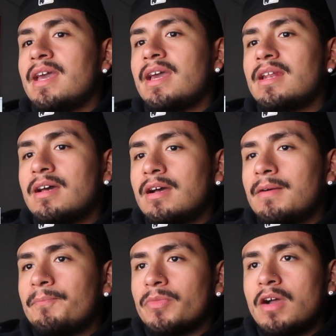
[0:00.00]
and
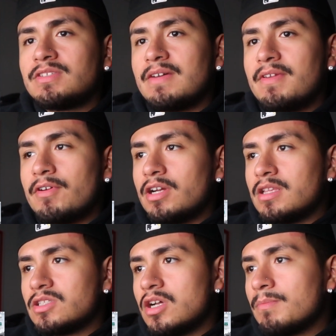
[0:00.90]
obviously I've never heard of
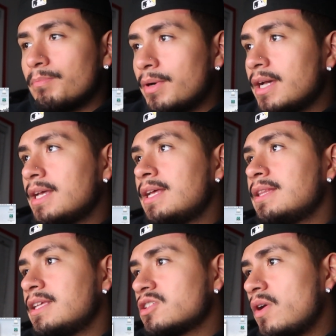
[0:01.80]
the song, but
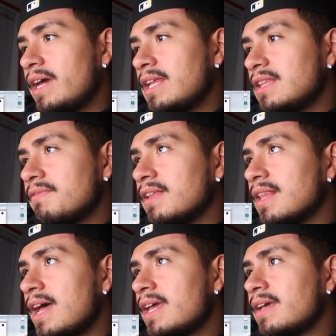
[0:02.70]
let's go ahead and leave a
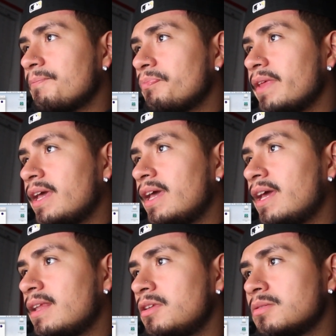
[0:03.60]
like,
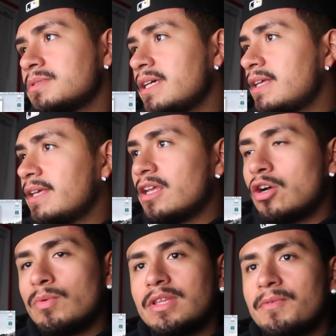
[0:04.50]
and you know what I'm saying, get
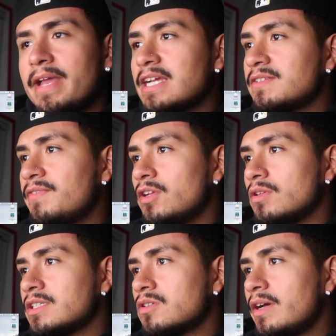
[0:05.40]
on with the reaction video.
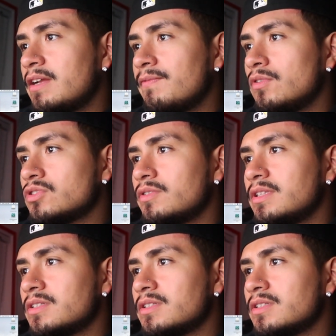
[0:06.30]
Let's go ahead and full screen